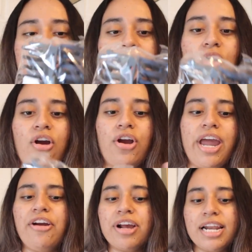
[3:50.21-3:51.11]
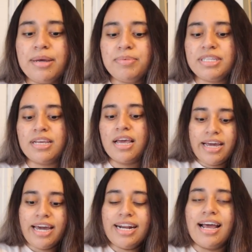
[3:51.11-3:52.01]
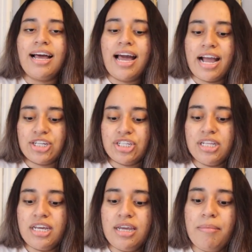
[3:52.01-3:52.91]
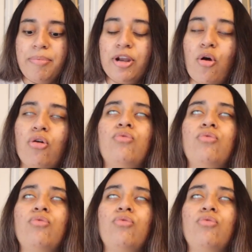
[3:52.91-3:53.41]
They are hair clips. I had actually been